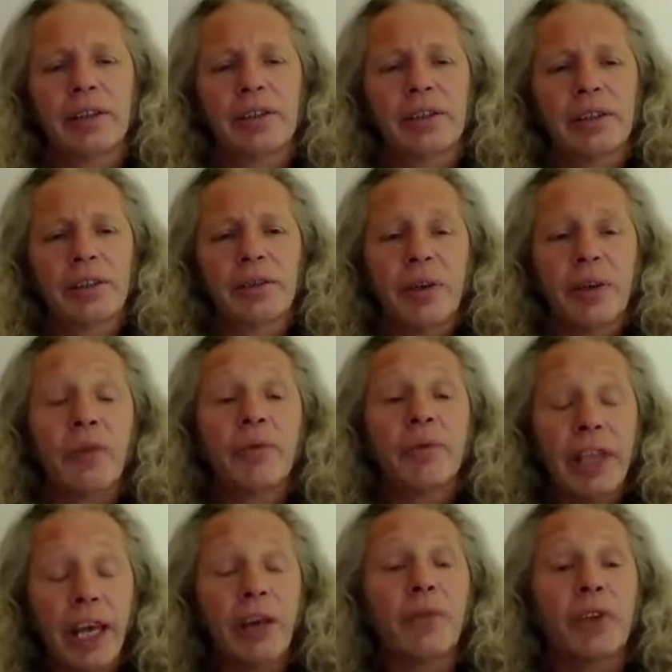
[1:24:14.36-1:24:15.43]
So I
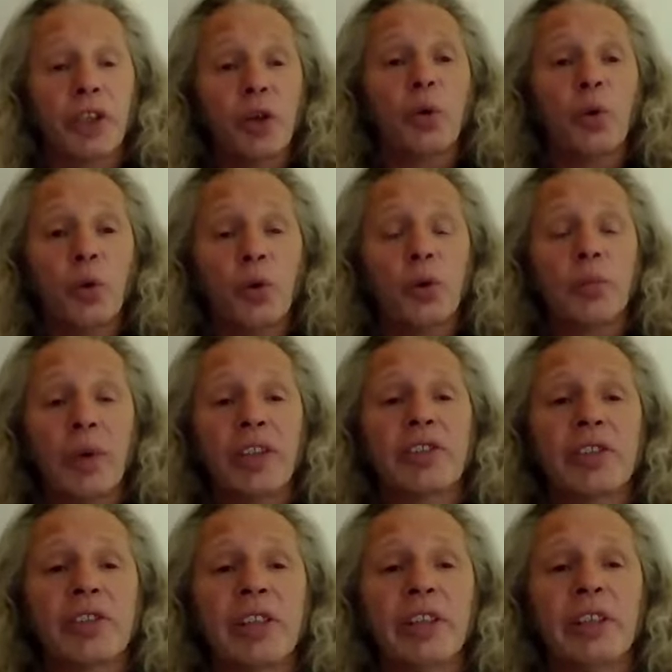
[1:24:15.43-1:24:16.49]
now record my
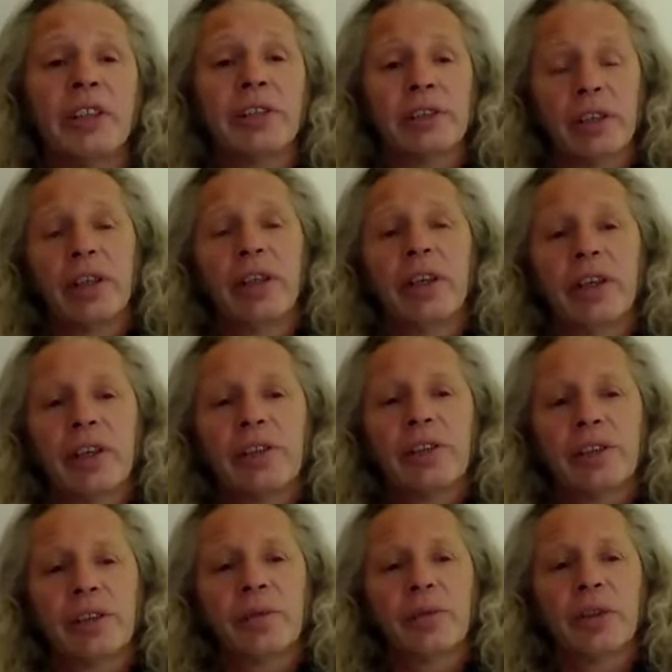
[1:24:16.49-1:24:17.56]
seeings.
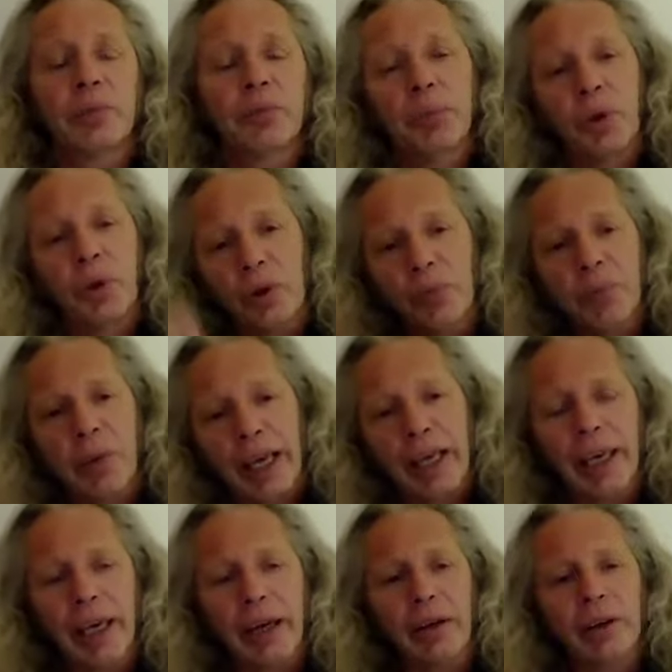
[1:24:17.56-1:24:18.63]
So we can pull them back
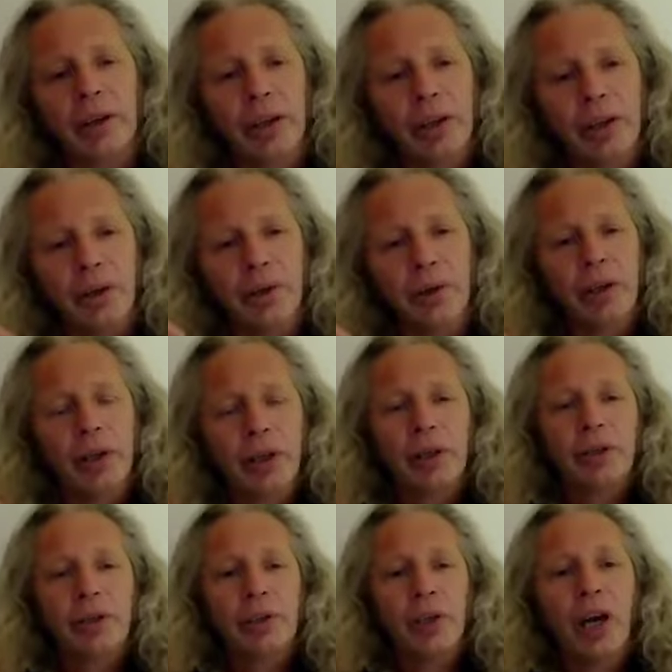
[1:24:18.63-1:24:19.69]
out and go
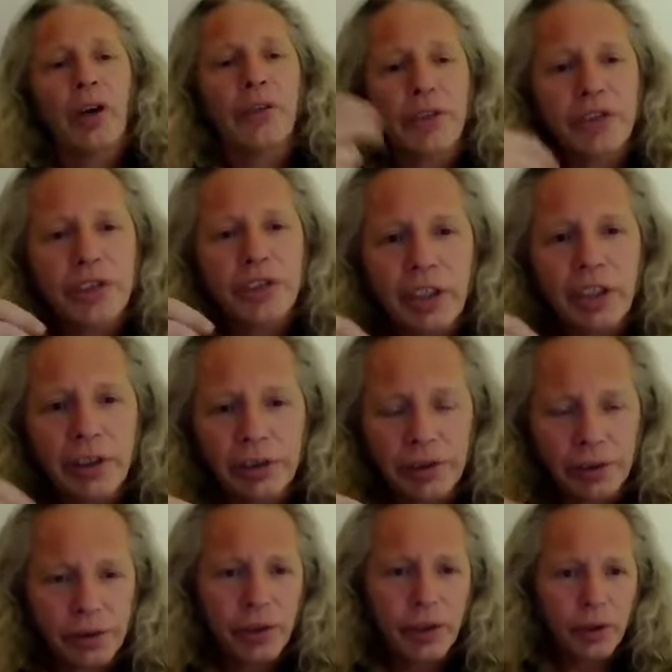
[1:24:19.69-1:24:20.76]
to other
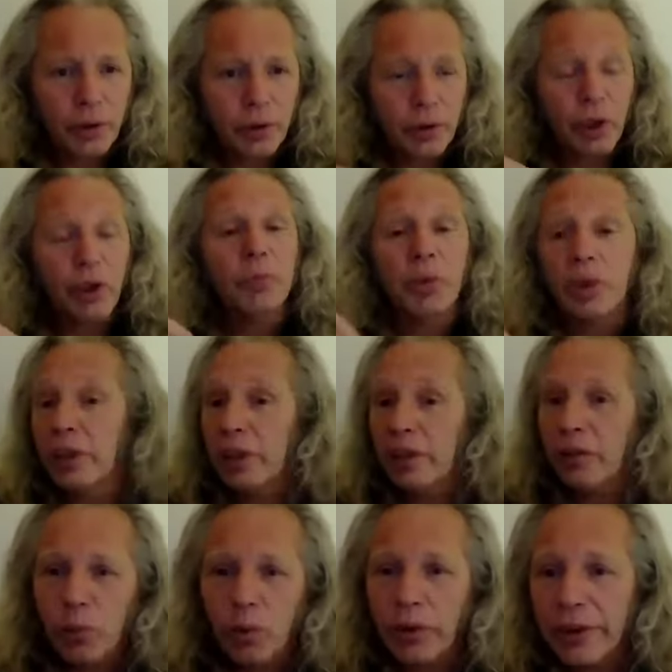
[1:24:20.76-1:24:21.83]
seers who don't
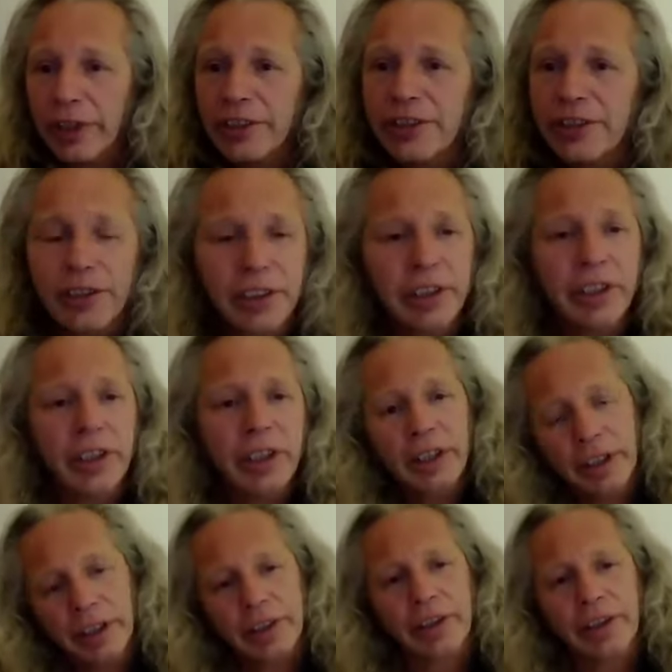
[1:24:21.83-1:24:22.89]
believe what they see.
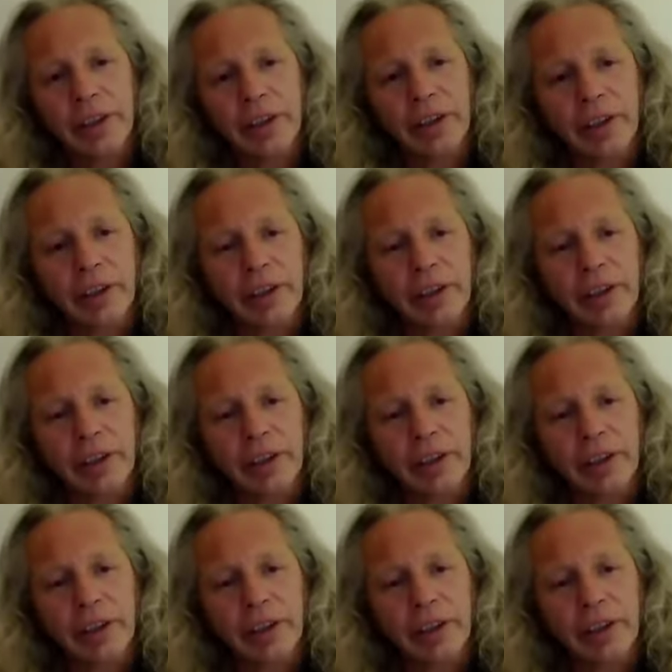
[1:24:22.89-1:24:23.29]
It's that,